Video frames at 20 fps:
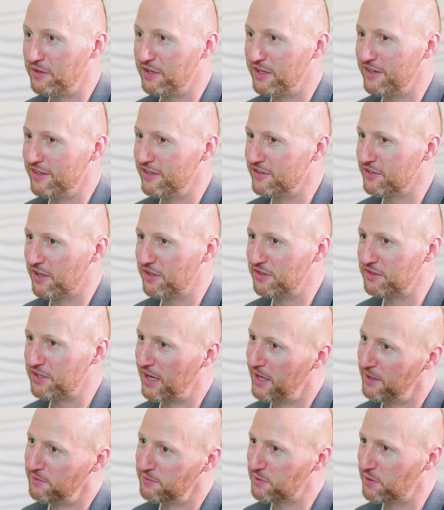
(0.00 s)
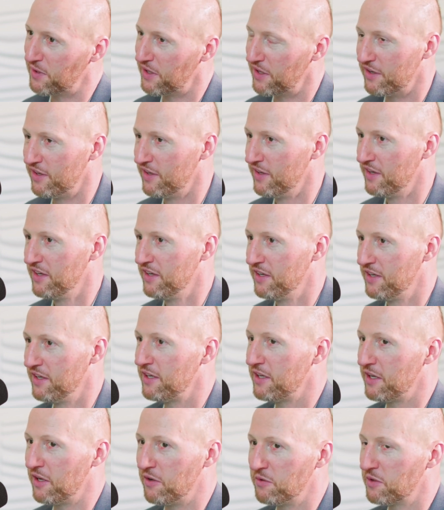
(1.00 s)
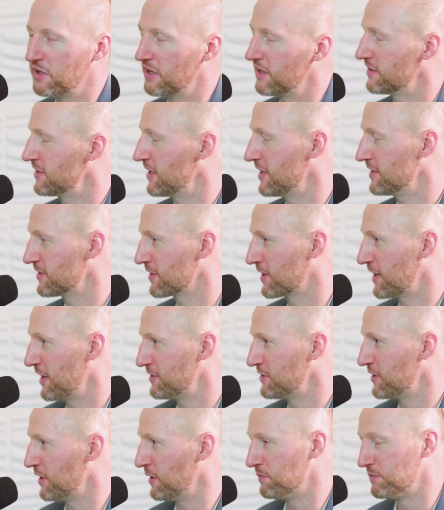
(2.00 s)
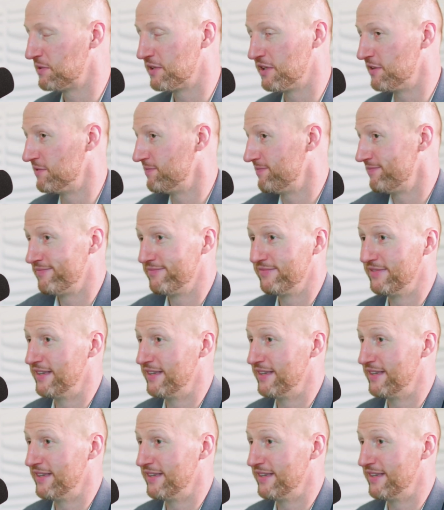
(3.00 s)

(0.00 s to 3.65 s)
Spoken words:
And then there's other times where, you get a chance to catch up. So I